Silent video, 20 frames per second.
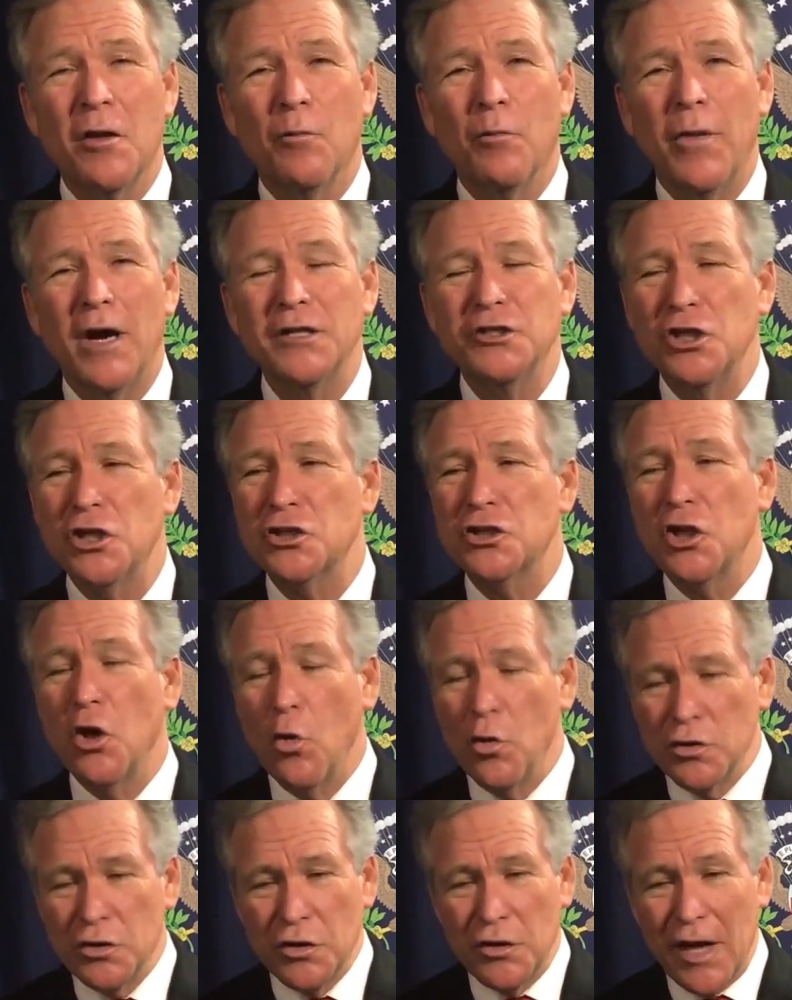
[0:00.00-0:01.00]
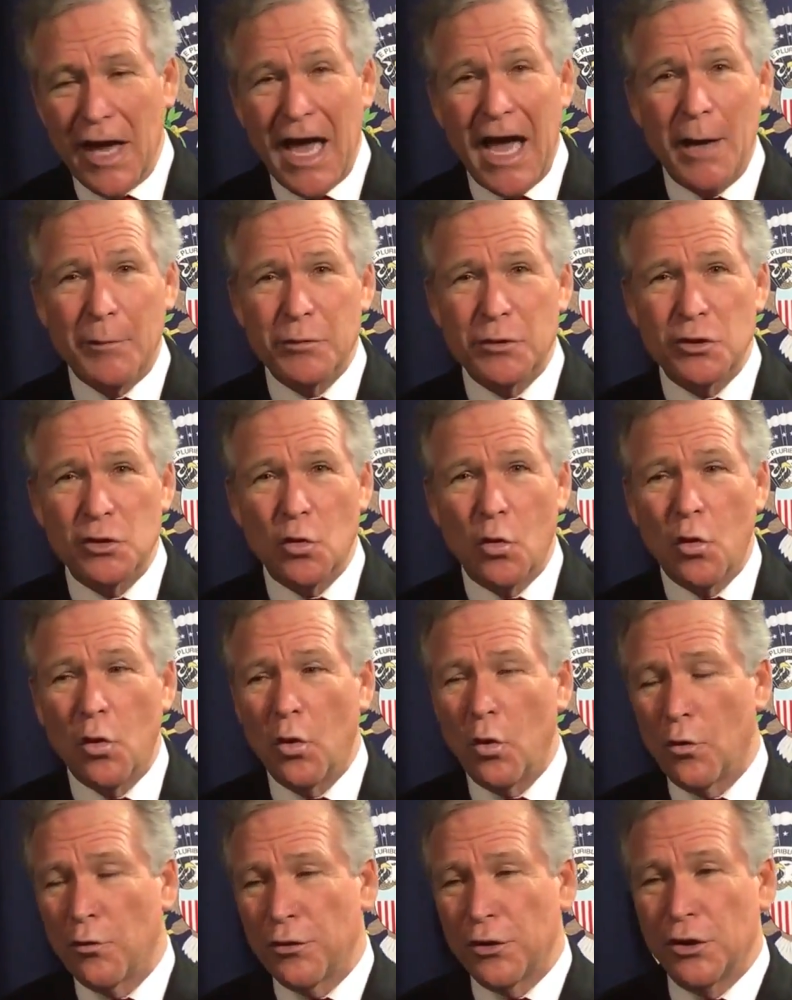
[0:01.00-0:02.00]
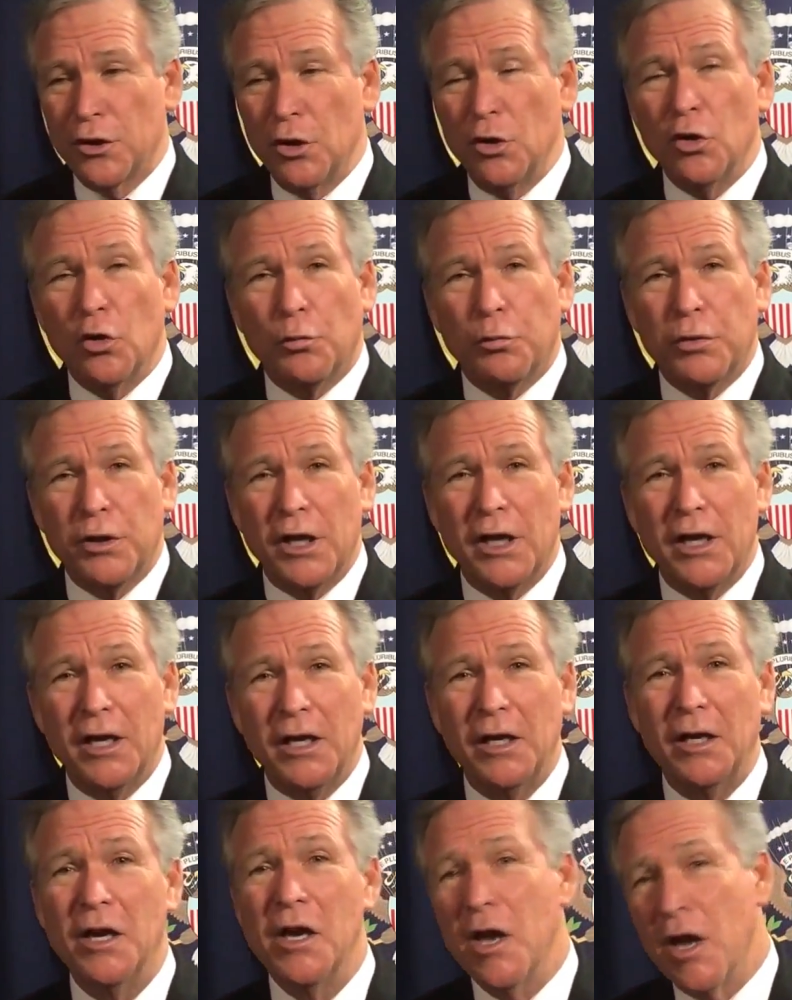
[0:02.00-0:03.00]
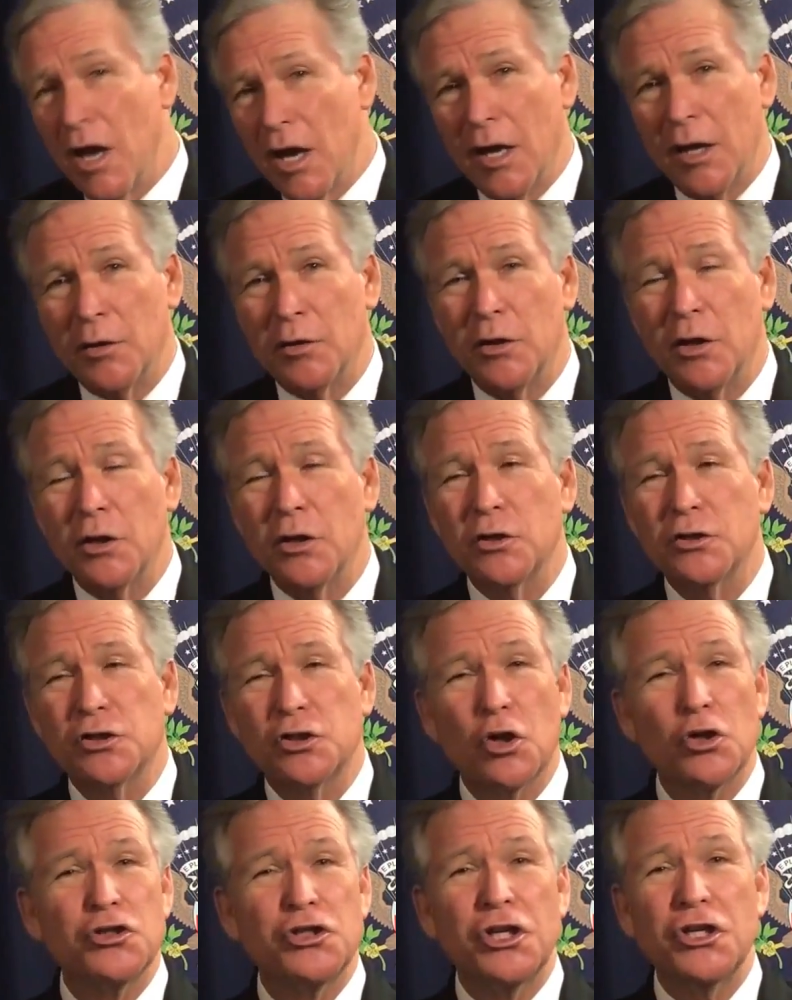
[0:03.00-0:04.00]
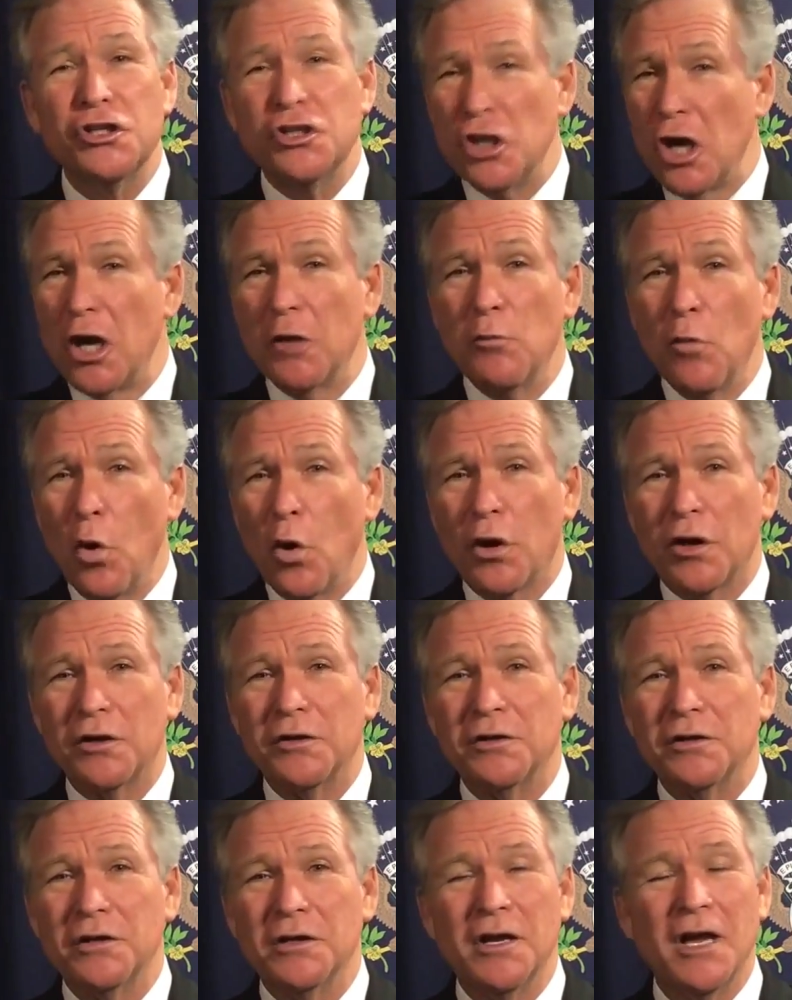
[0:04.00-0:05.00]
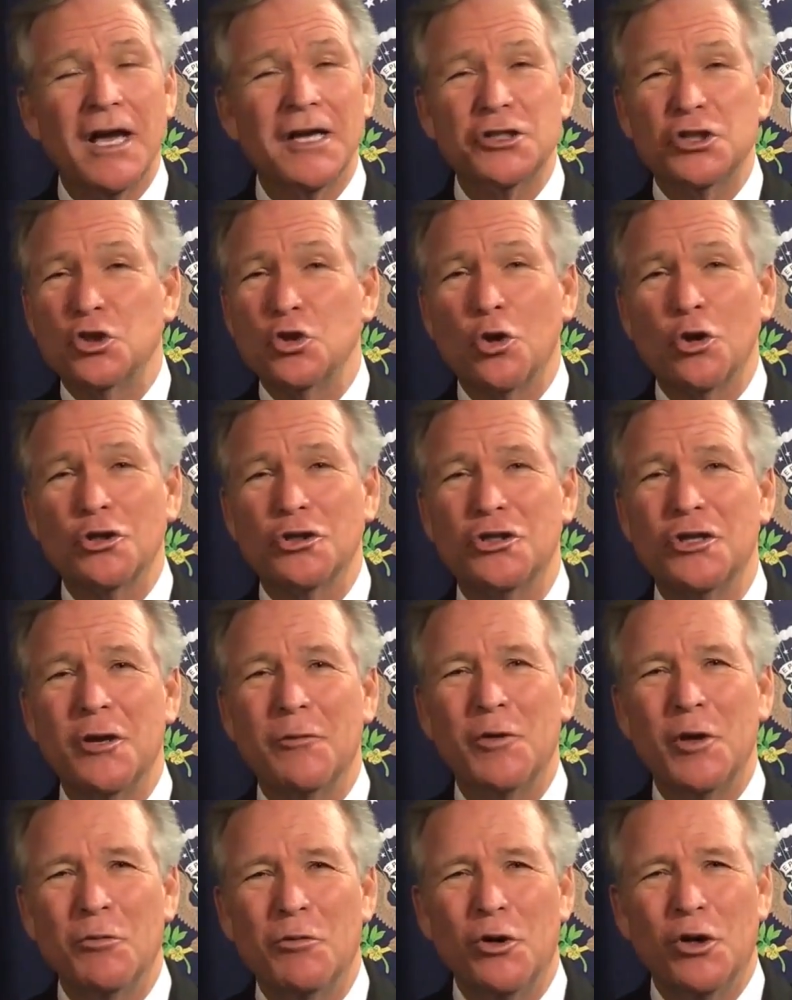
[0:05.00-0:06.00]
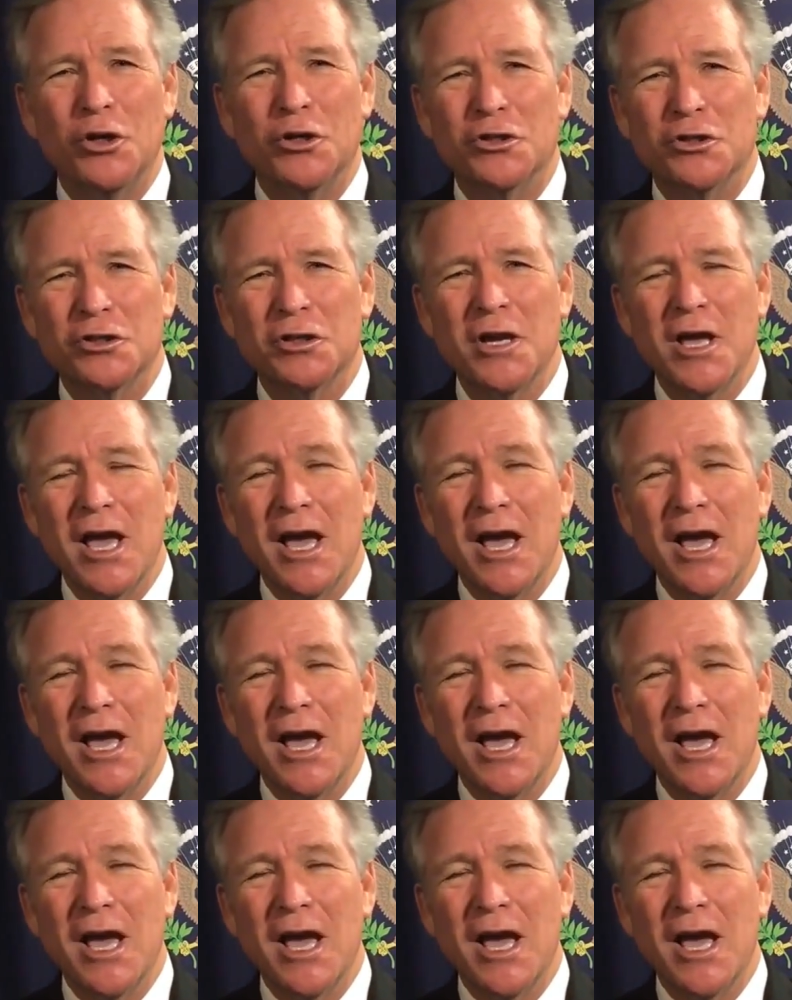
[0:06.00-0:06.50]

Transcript: by just going to the App Store or the Google Play and searching John Morgan as George W. Bush.